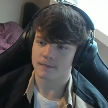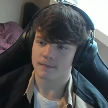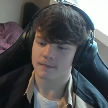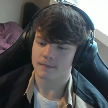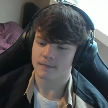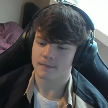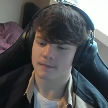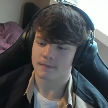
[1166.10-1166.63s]

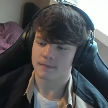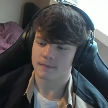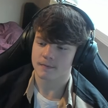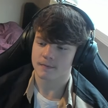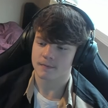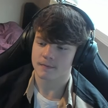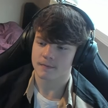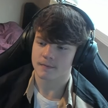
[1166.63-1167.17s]

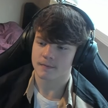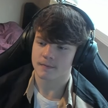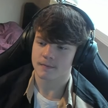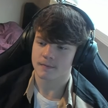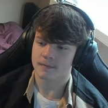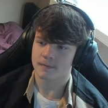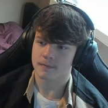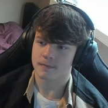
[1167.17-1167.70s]

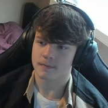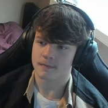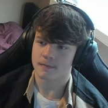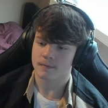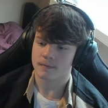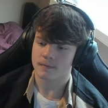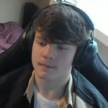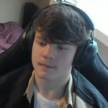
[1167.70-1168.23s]

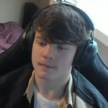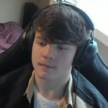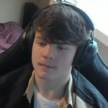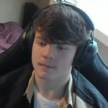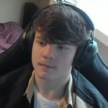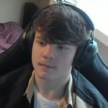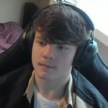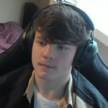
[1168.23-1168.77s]

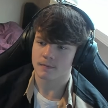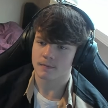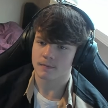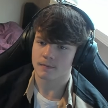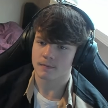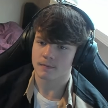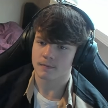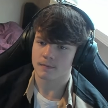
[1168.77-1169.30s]
[no speech]